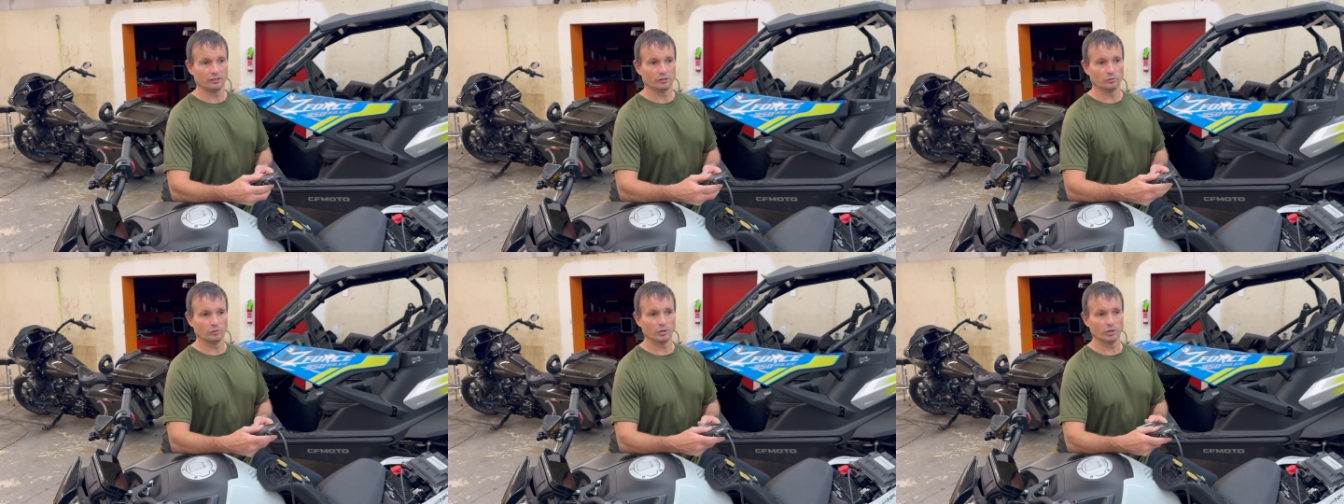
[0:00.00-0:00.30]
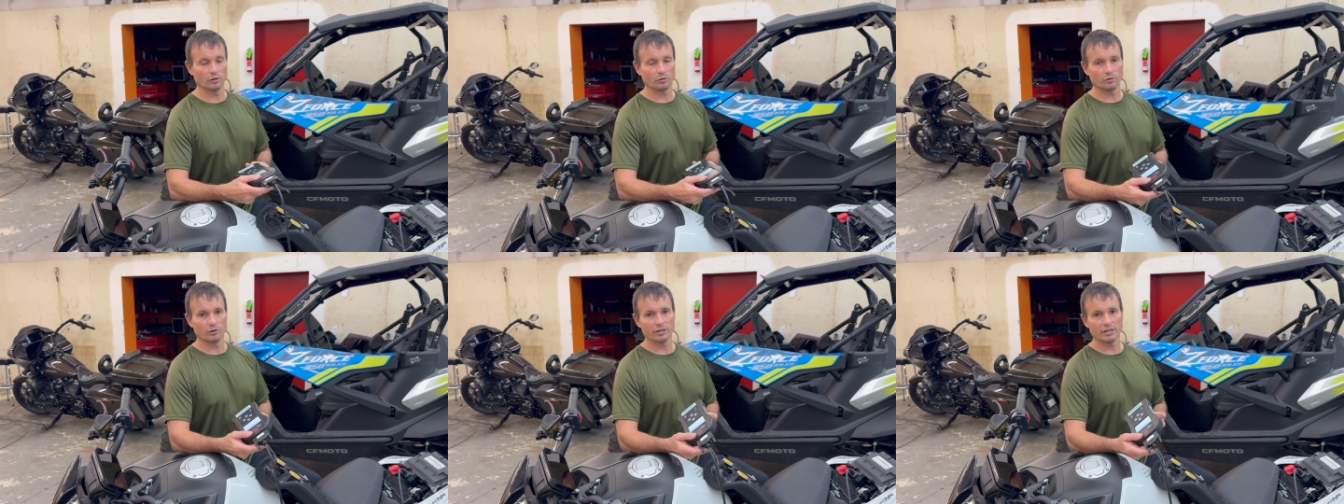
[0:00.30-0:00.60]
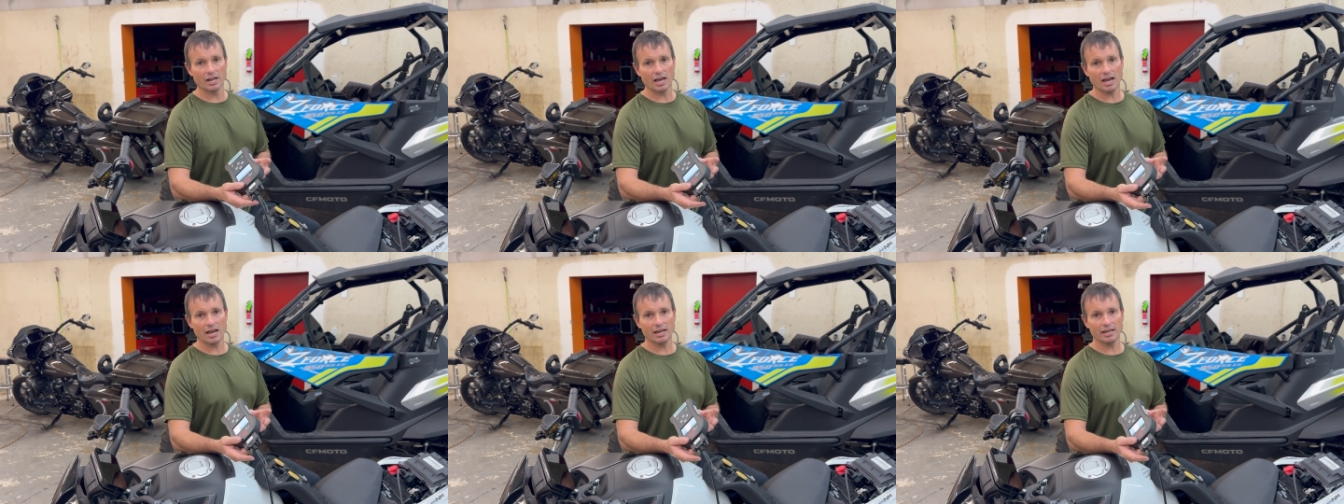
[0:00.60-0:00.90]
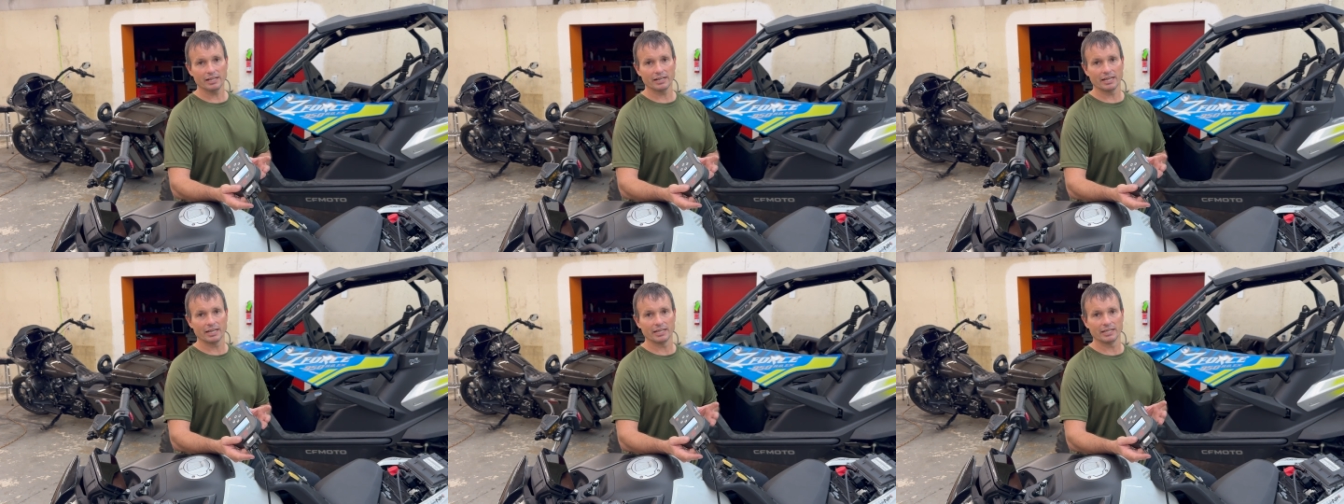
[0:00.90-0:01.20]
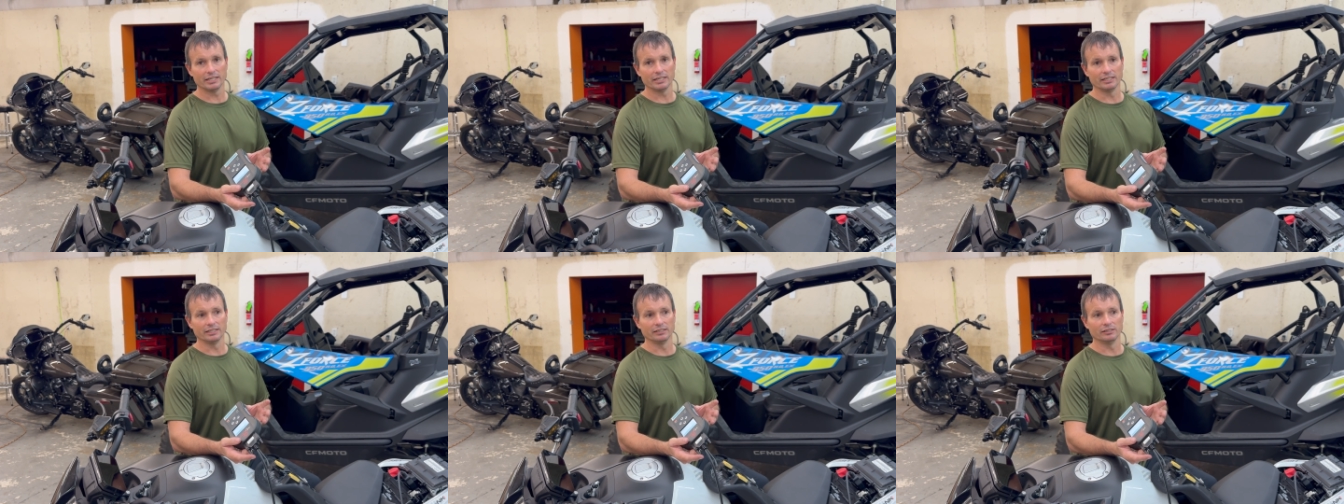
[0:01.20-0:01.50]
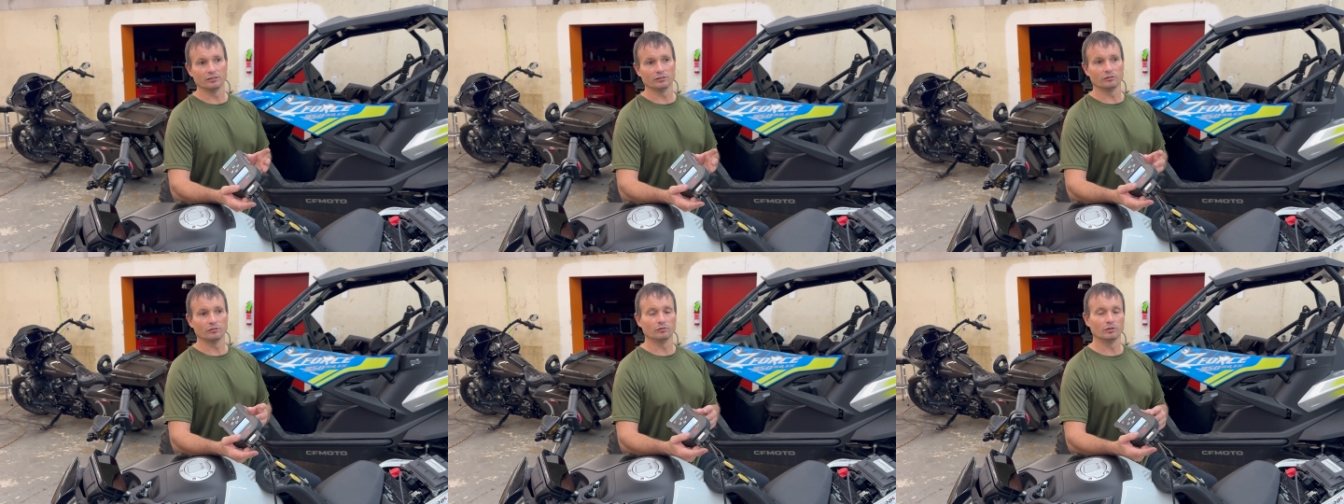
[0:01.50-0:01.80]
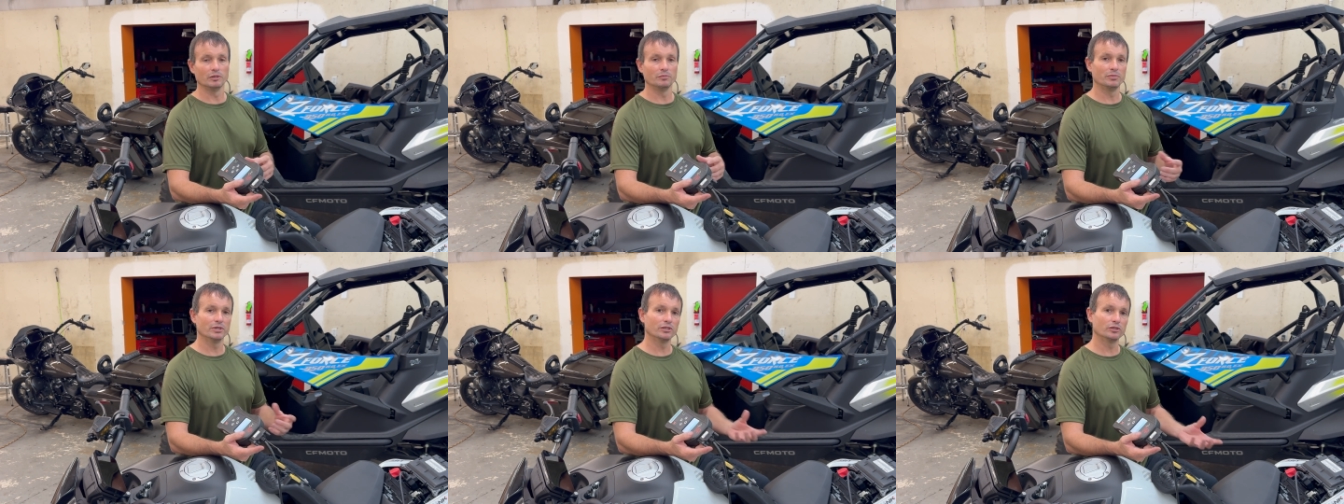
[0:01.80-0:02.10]
We're, we're not a
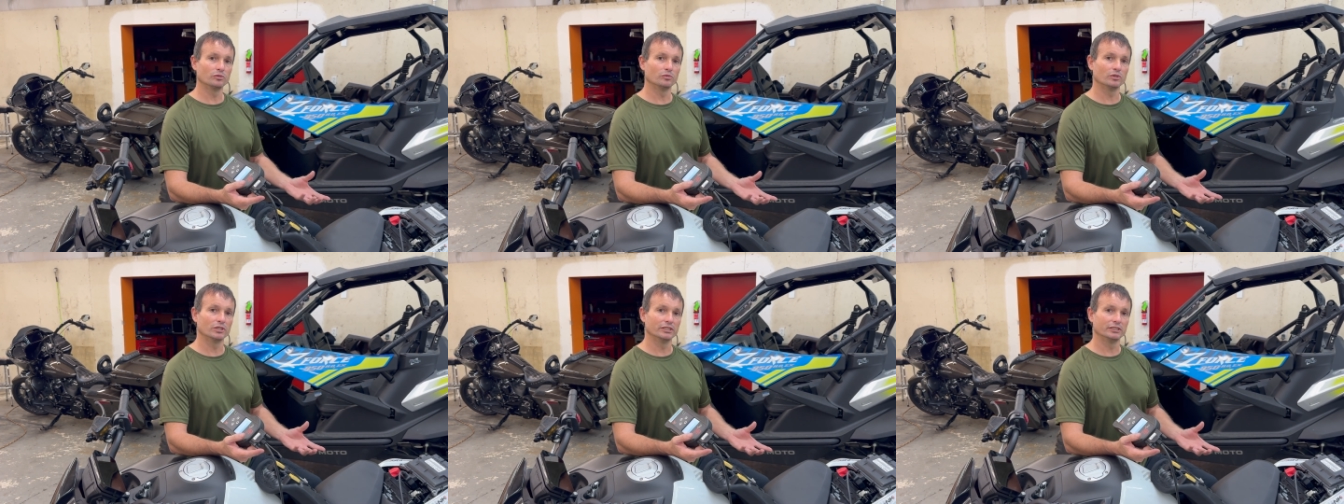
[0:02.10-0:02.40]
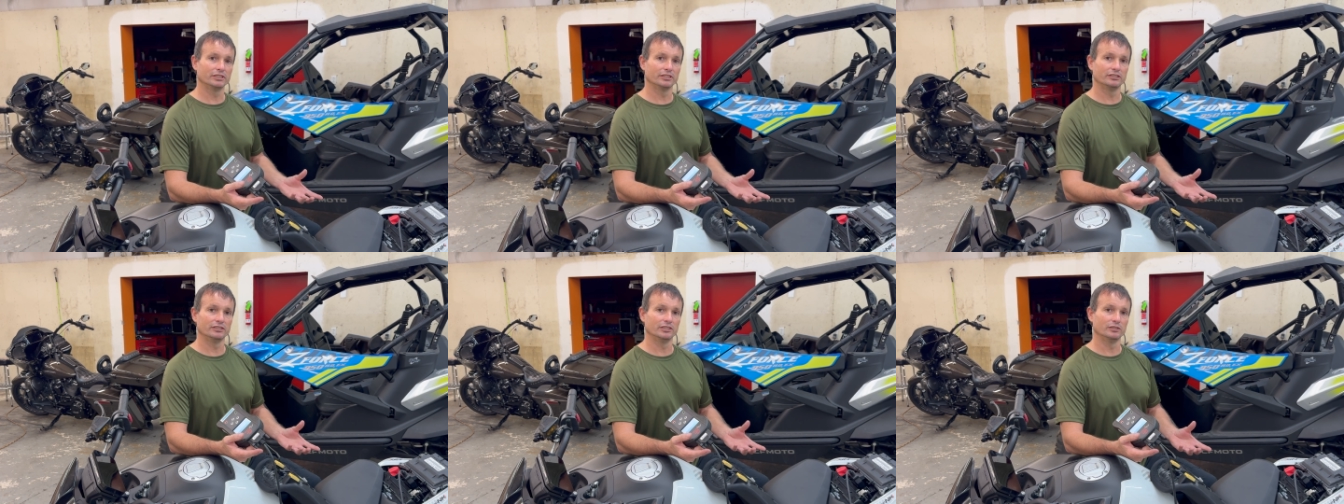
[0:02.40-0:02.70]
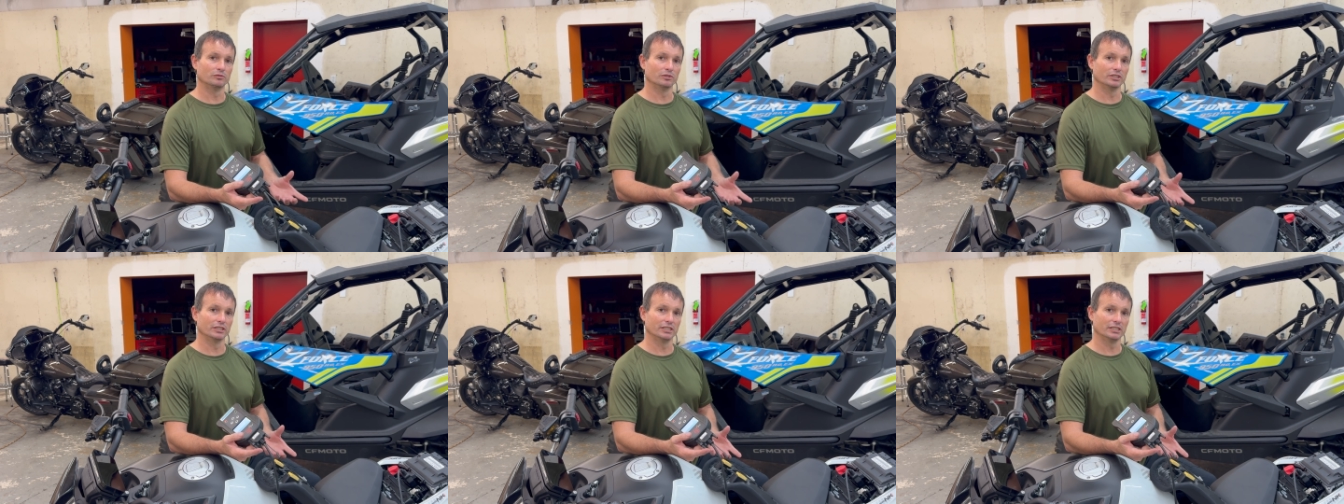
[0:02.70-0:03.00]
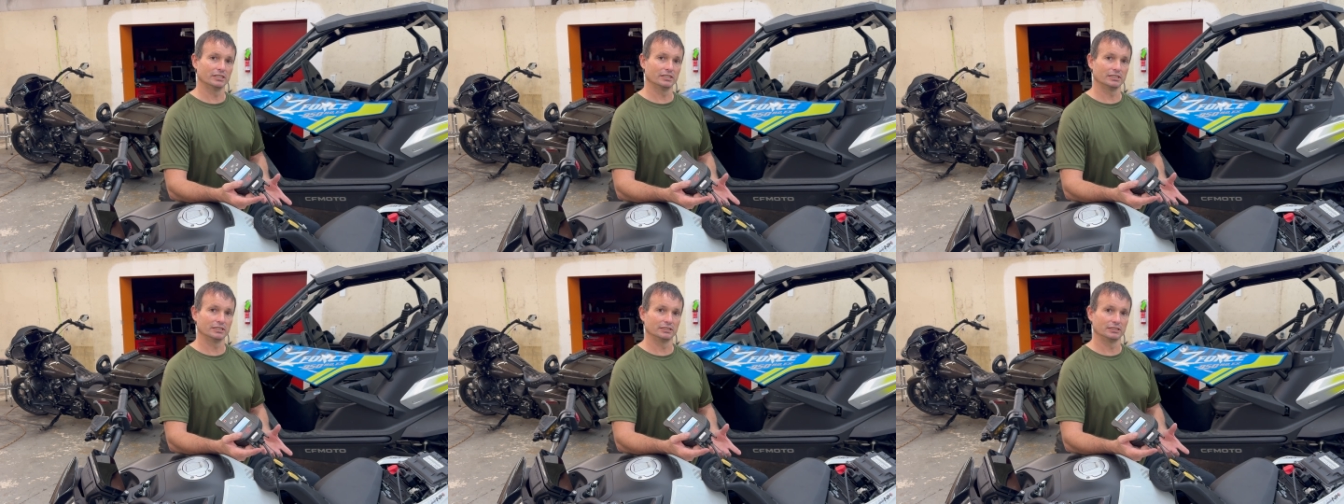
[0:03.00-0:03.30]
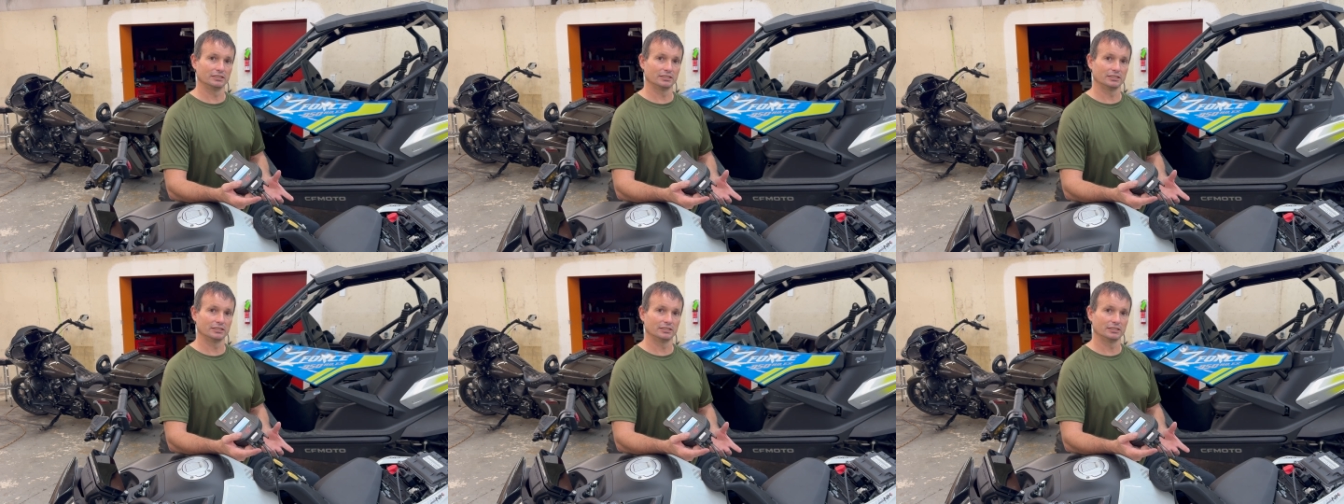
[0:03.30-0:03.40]
we build one tune and we're done